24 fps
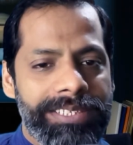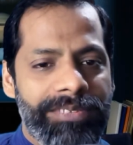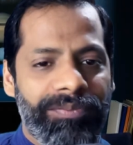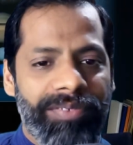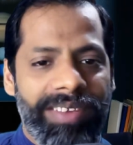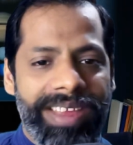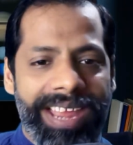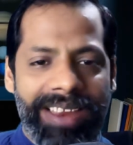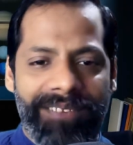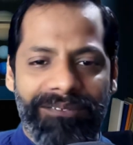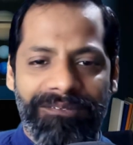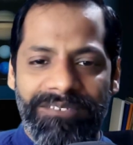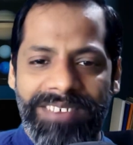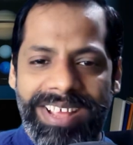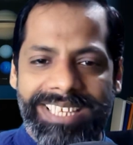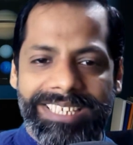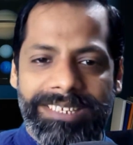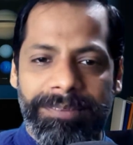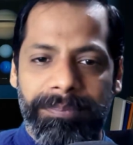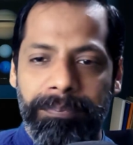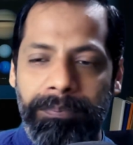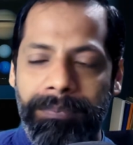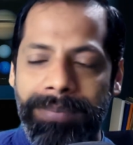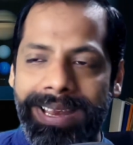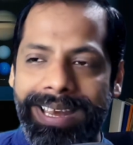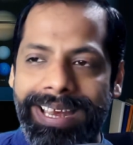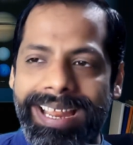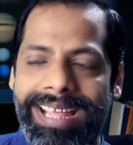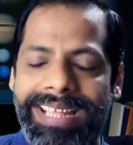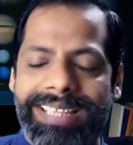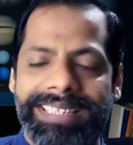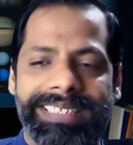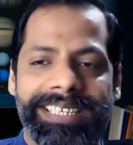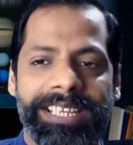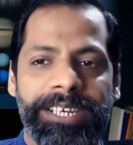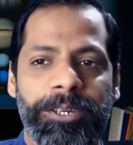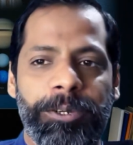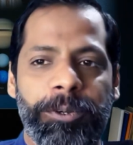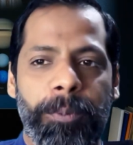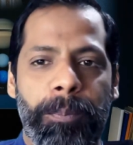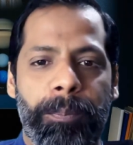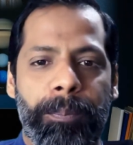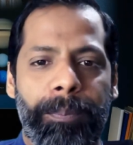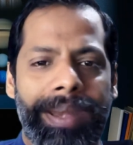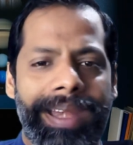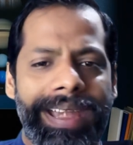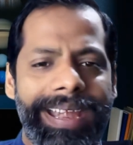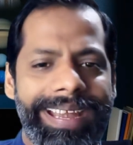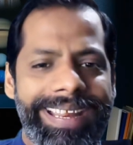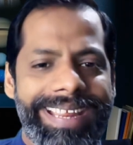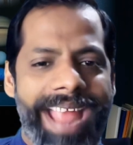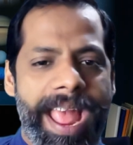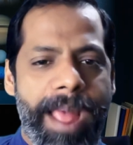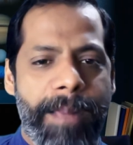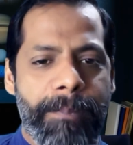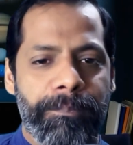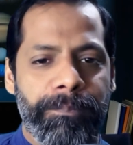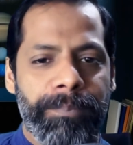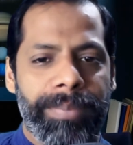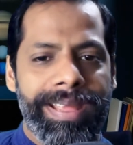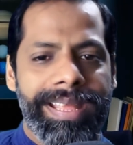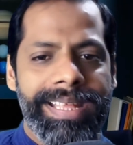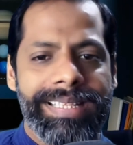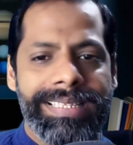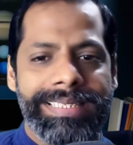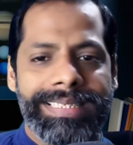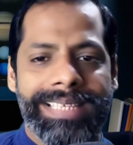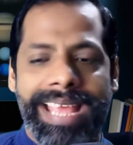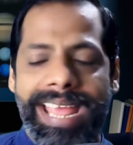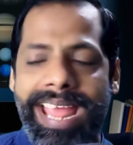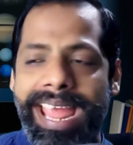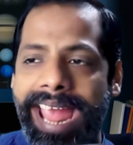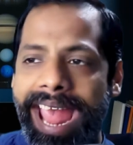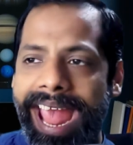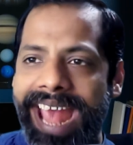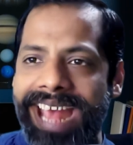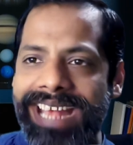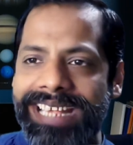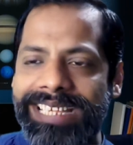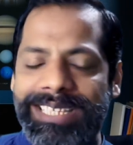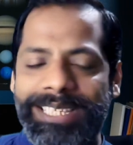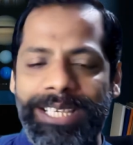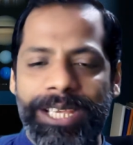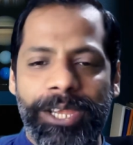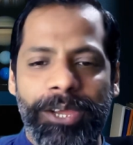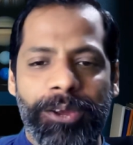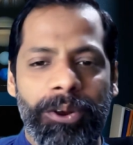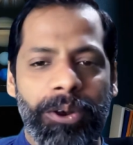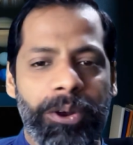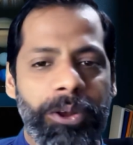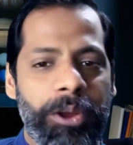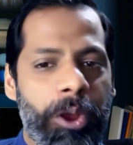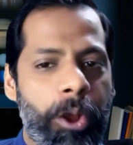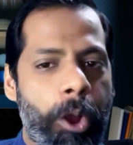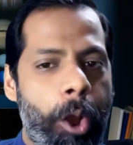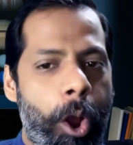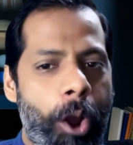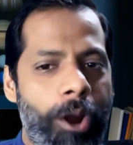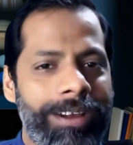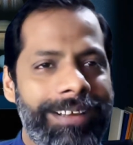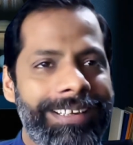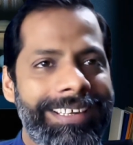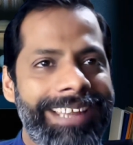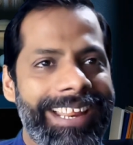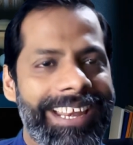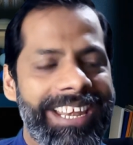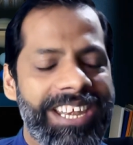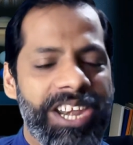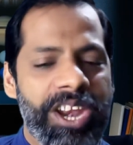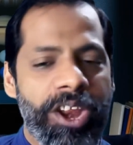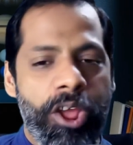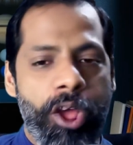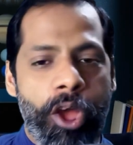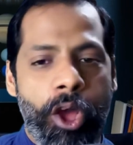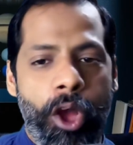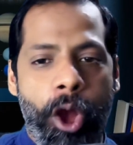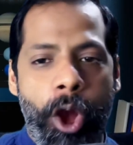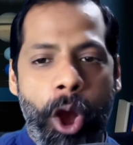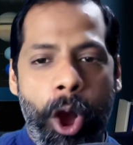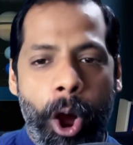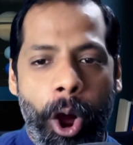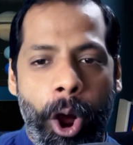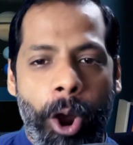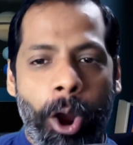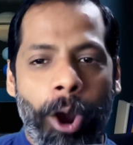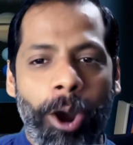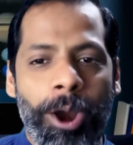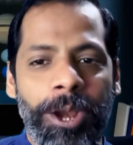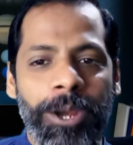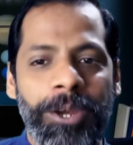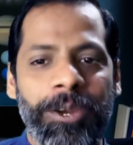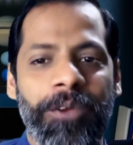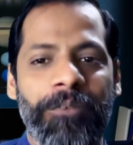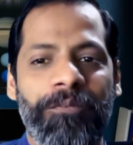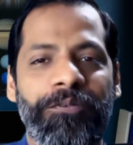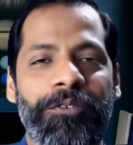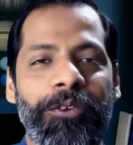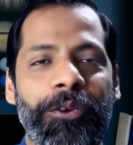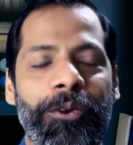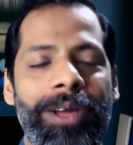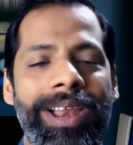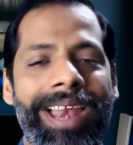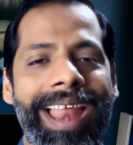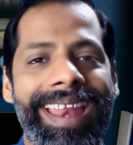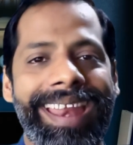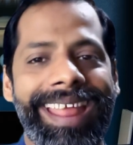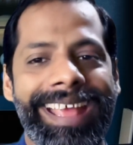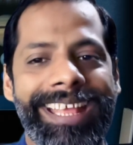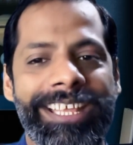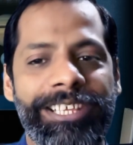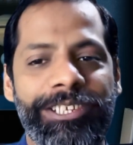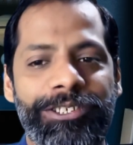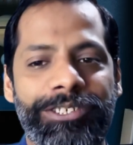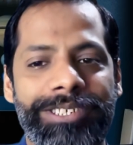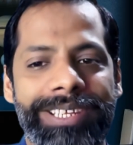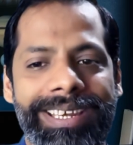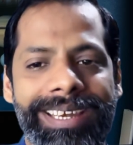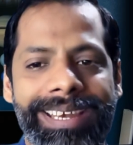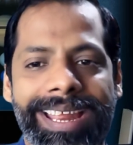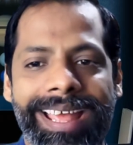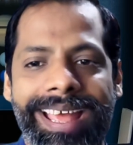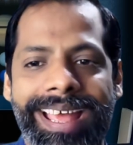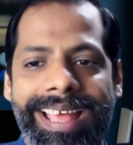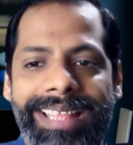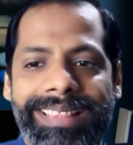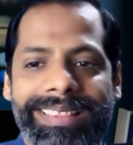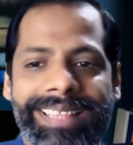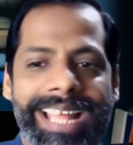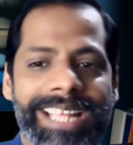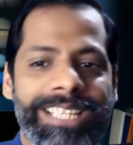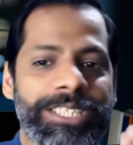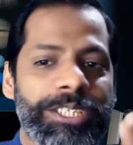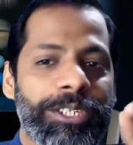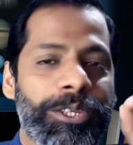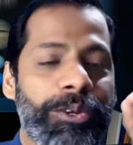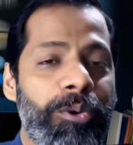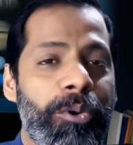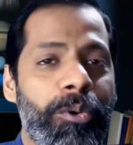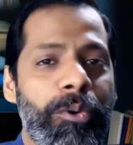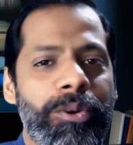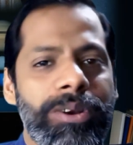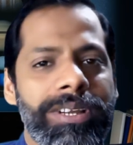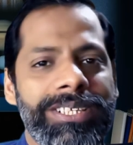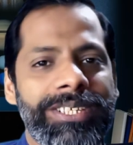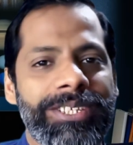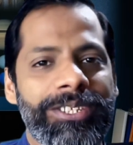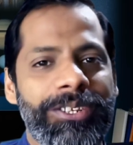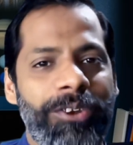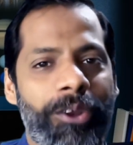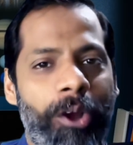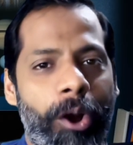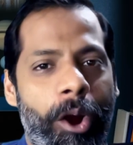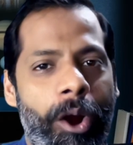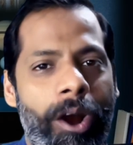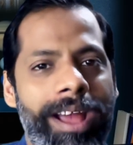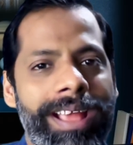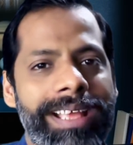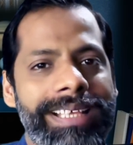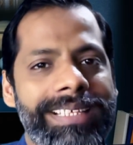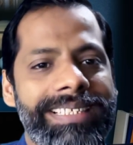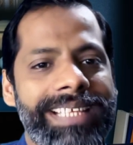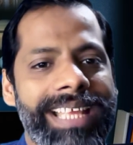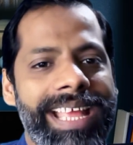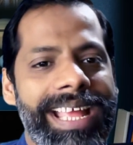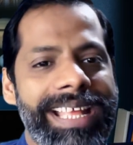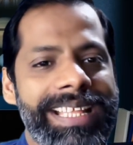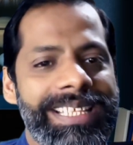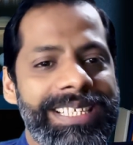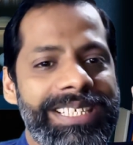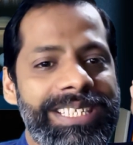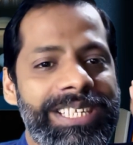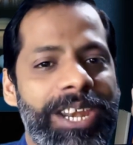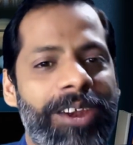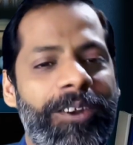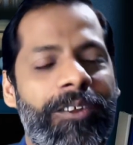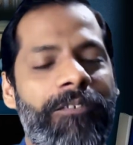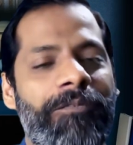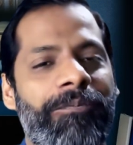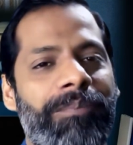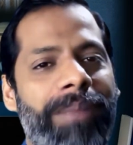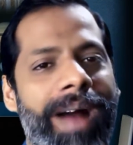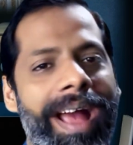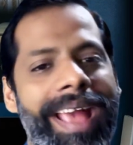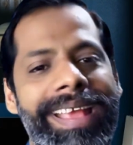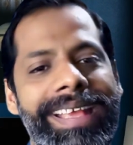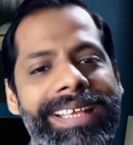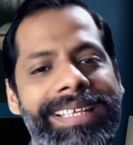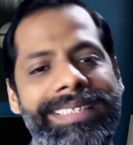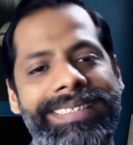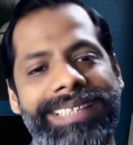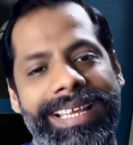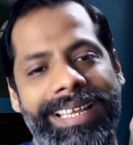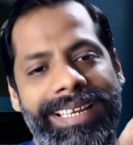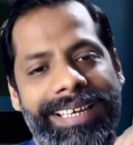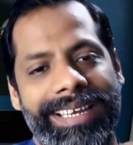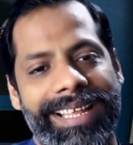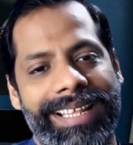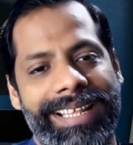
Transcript: We invest millions into paid campaigns, SEO, content, all to fuel an engine that scores noise instead of buying signal.